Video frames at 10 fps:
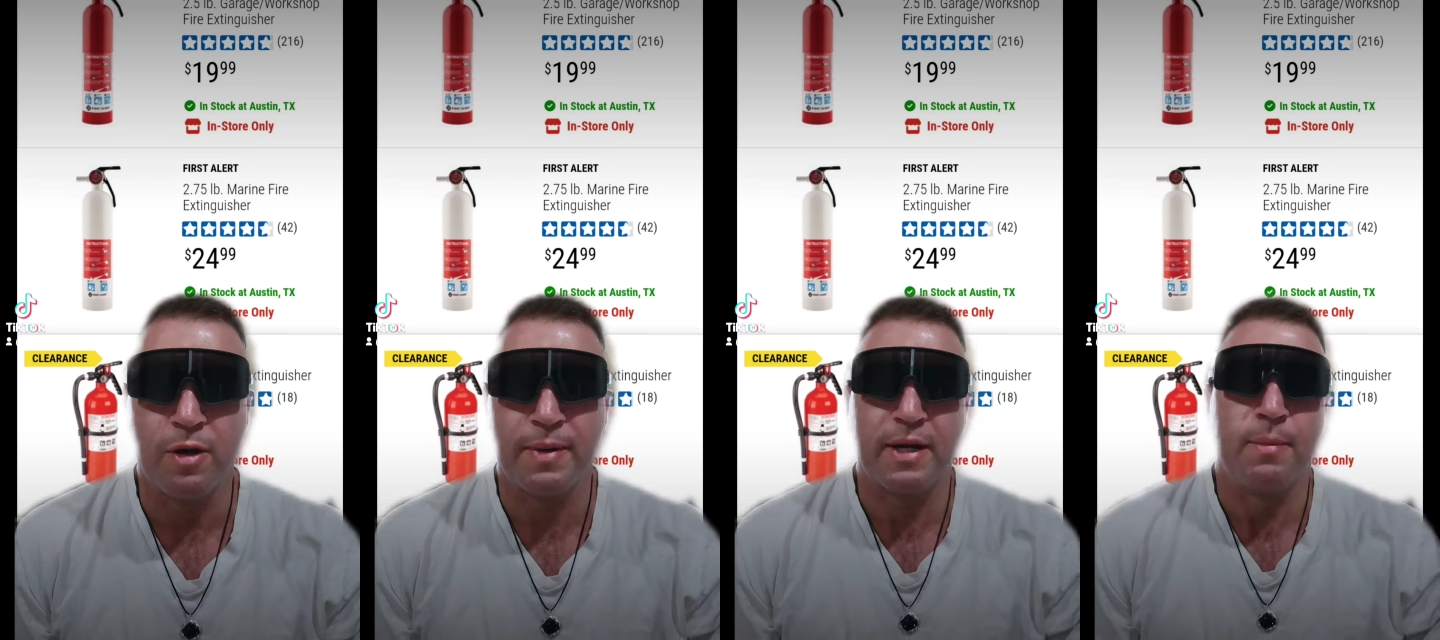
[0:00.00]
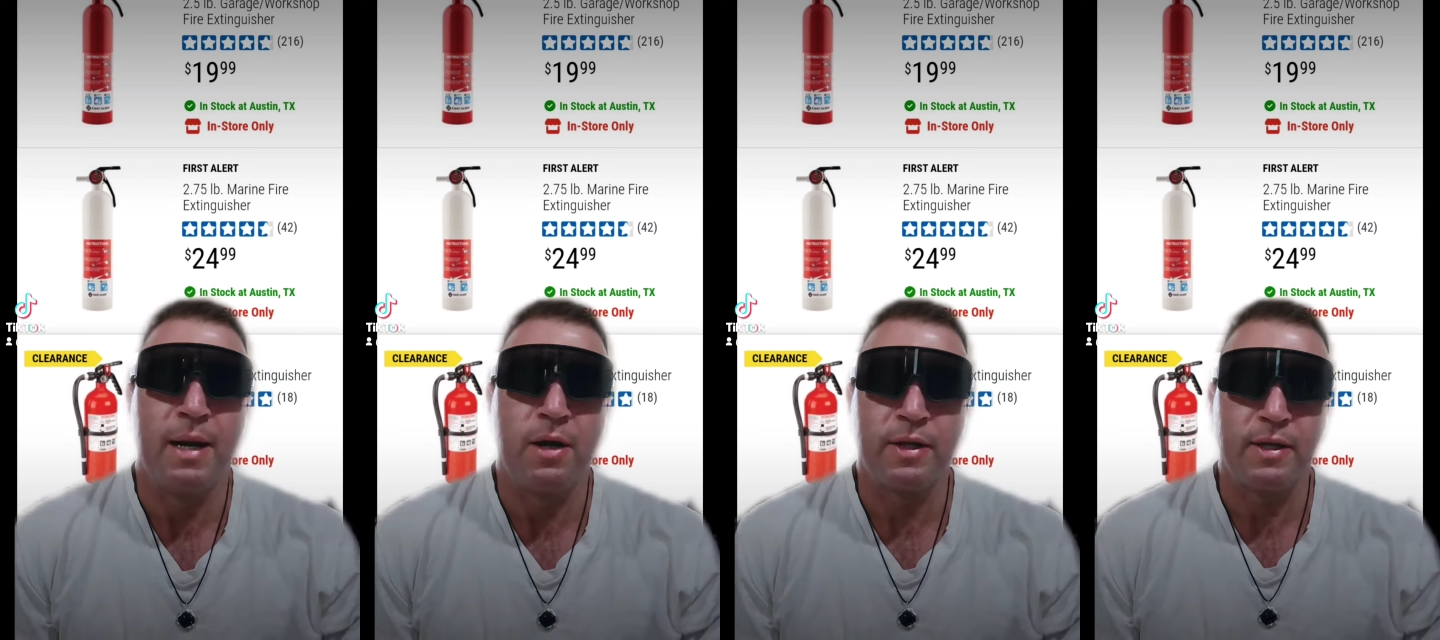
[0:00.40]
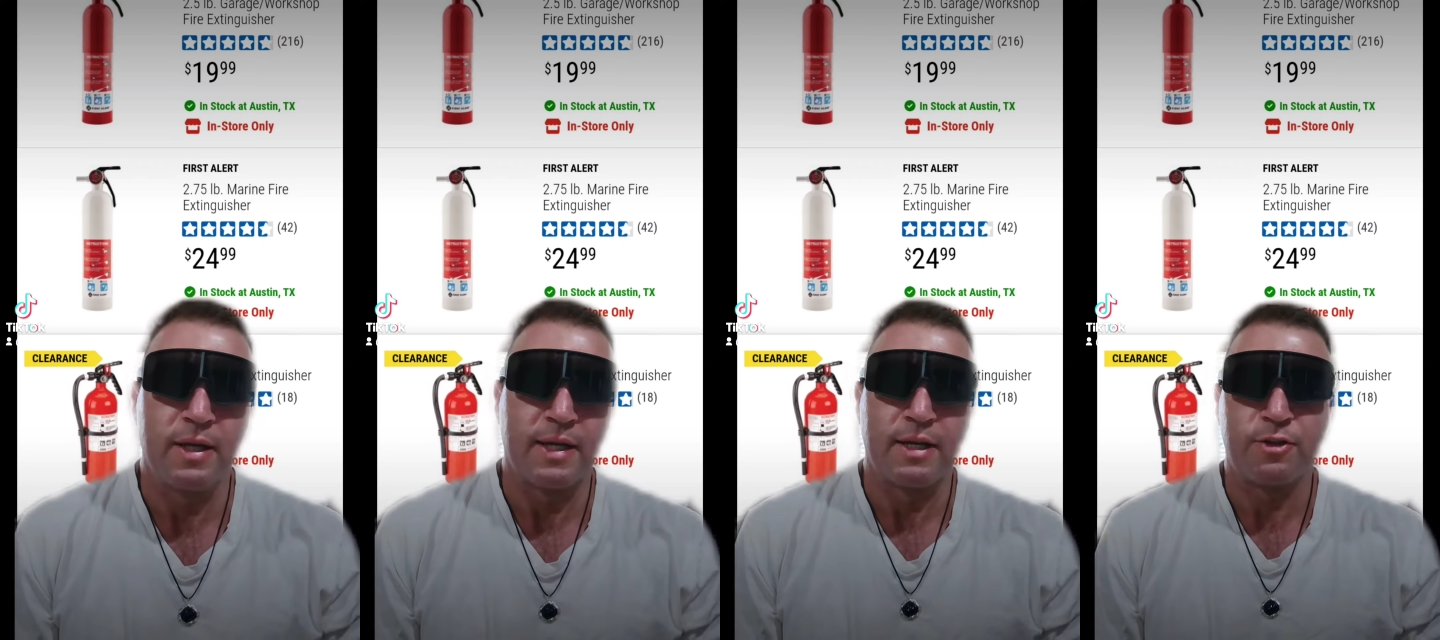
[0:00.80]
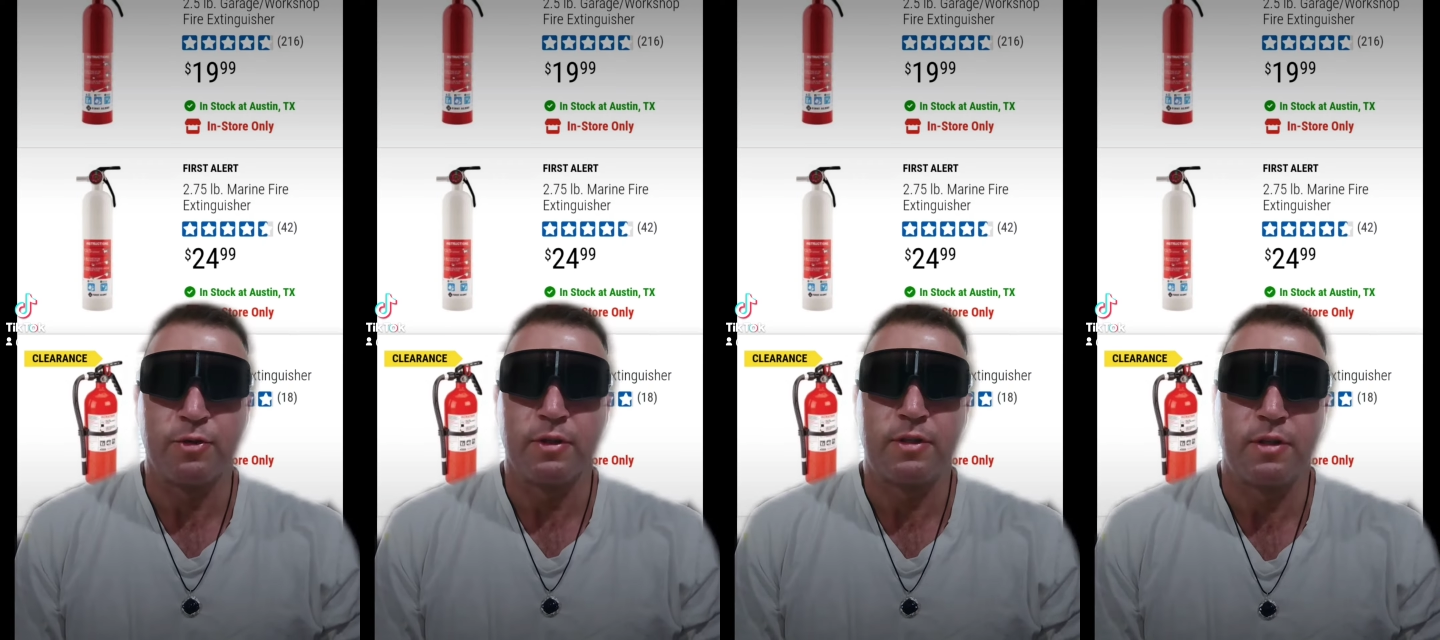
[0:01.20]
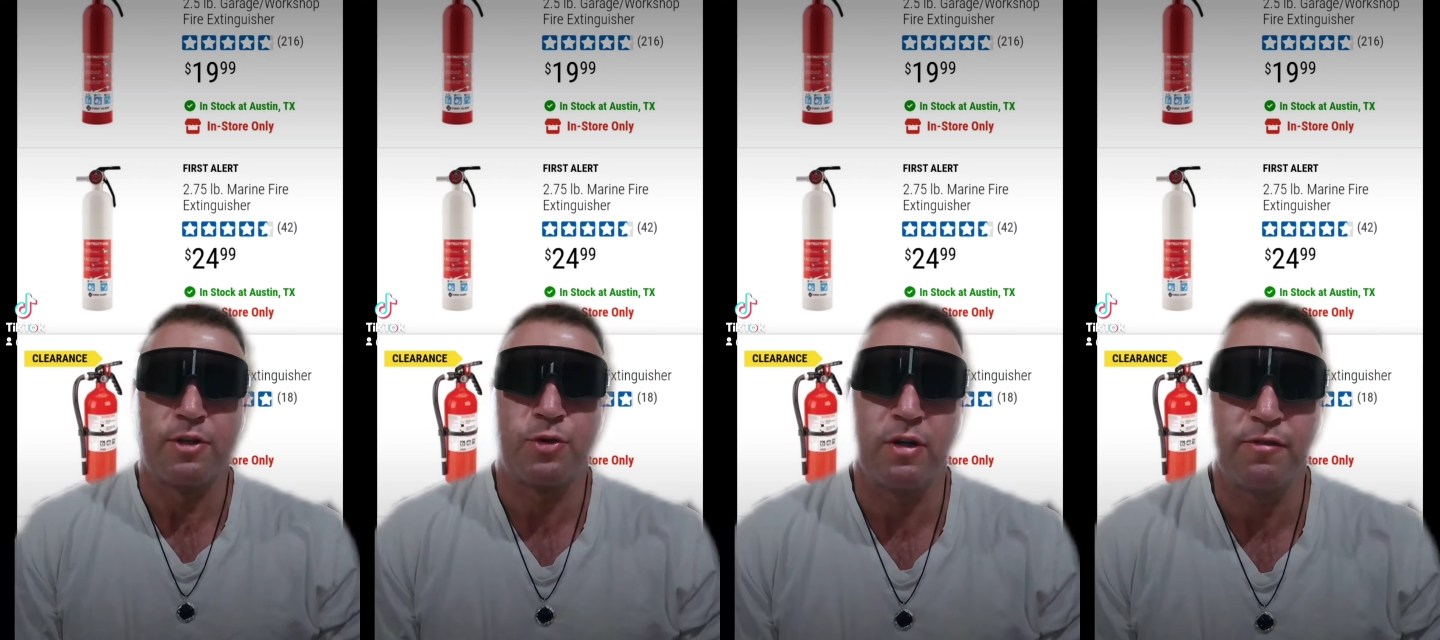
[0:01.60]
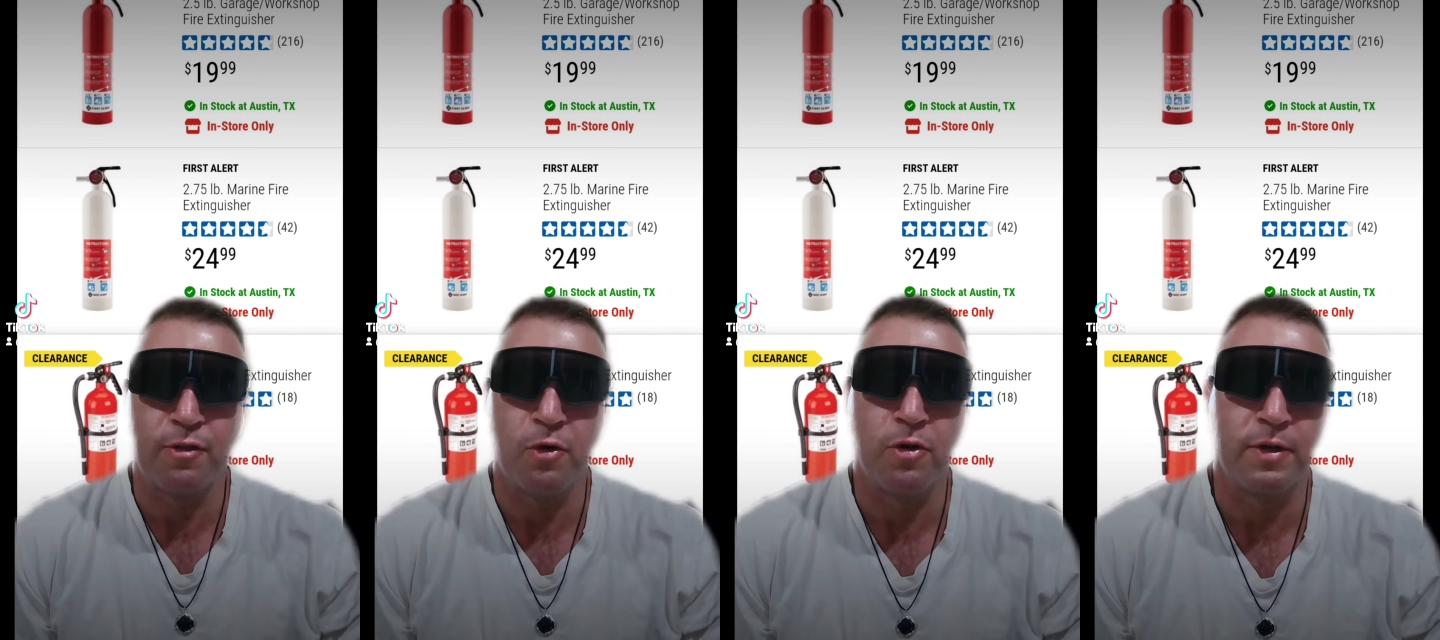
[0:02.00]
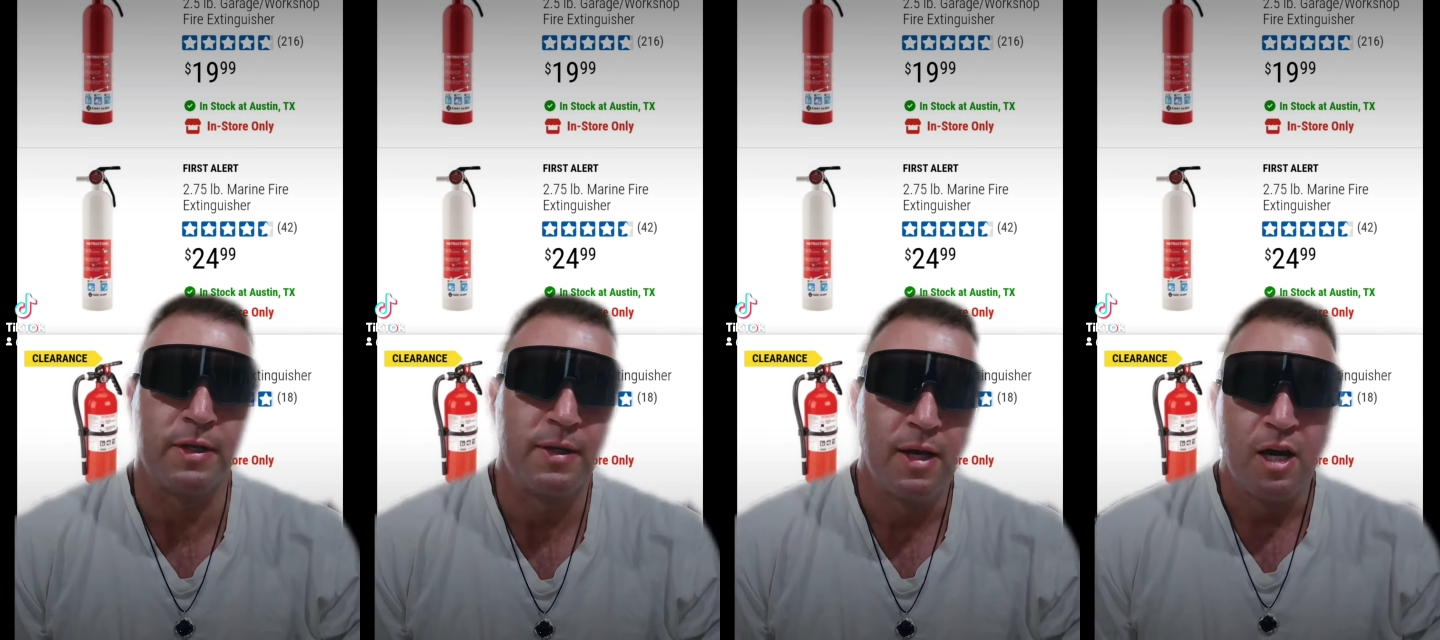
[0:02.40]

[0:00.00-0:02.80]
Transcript: am I going to mount it? I got to drill into the trunk floor and